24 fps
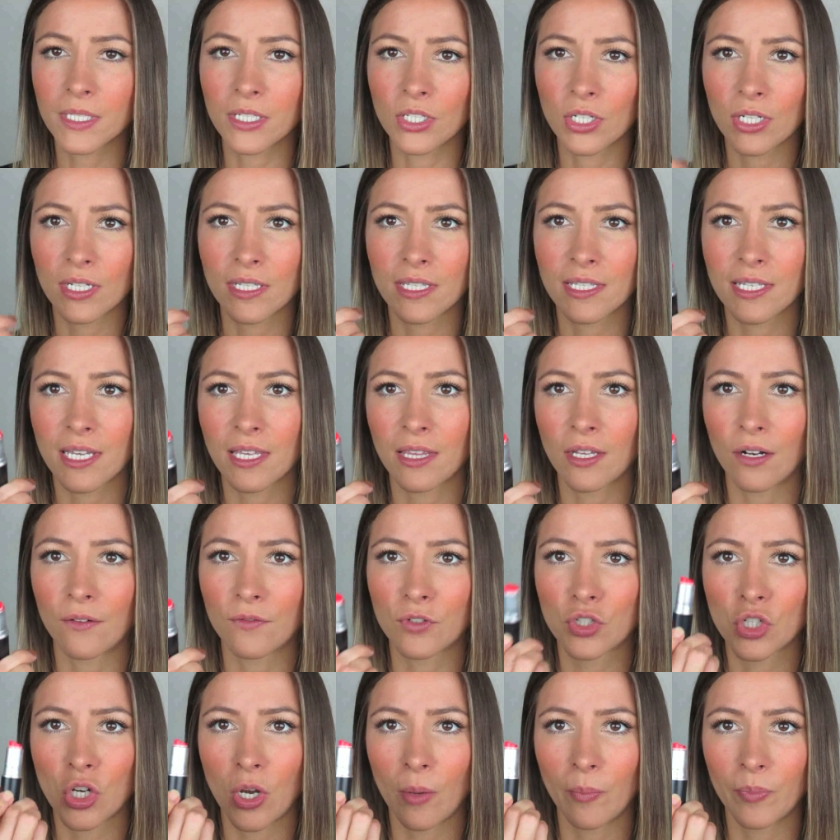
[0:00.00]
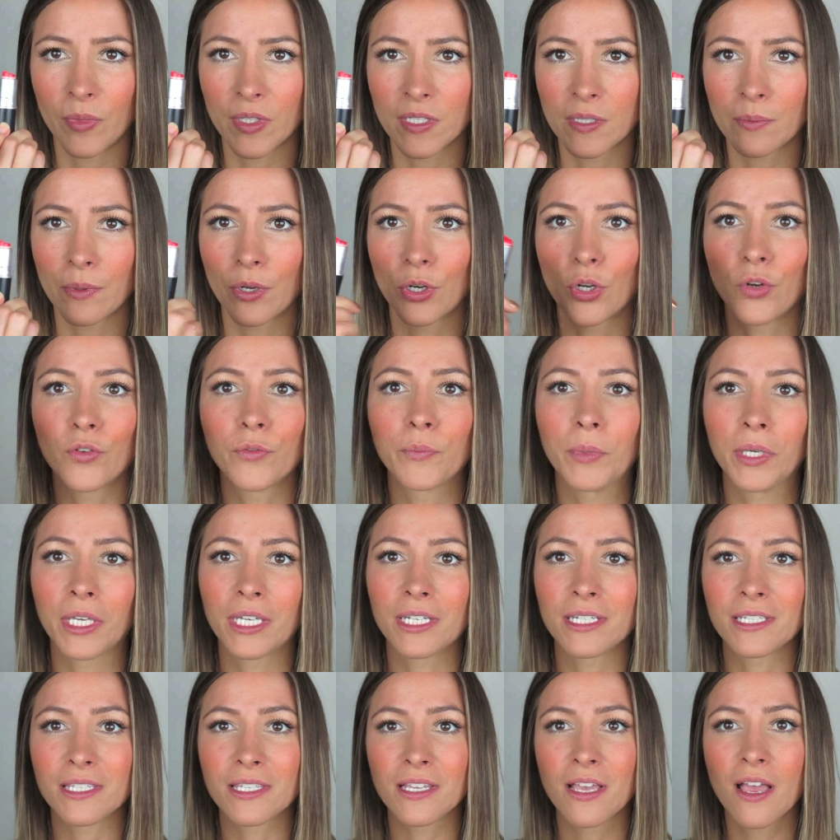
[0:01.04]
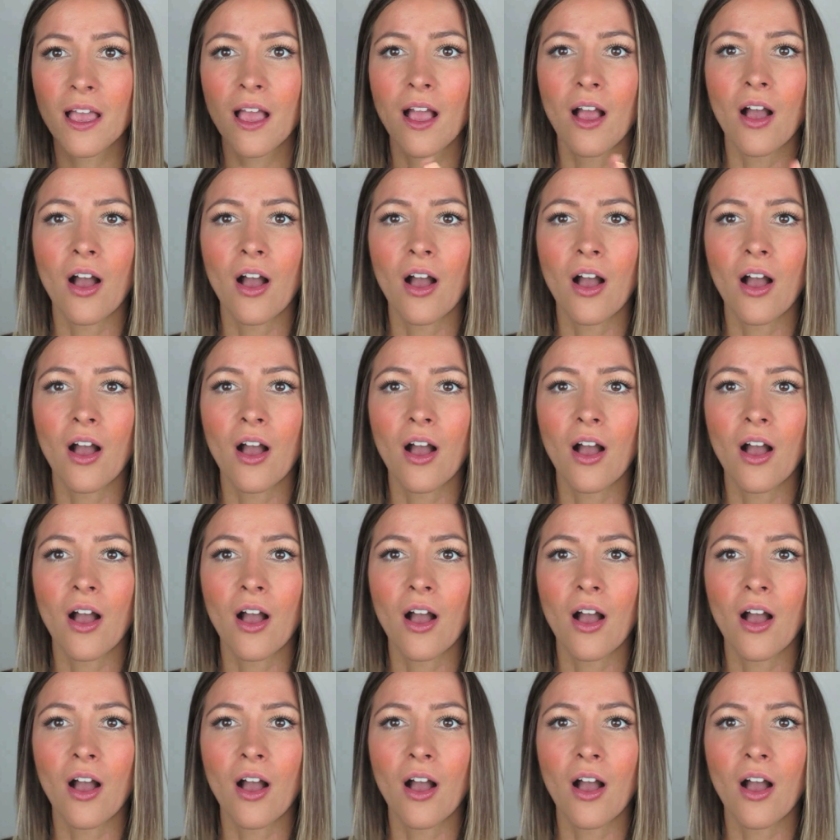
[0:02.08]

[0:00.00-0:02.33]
and you can see that I've chopped this one off because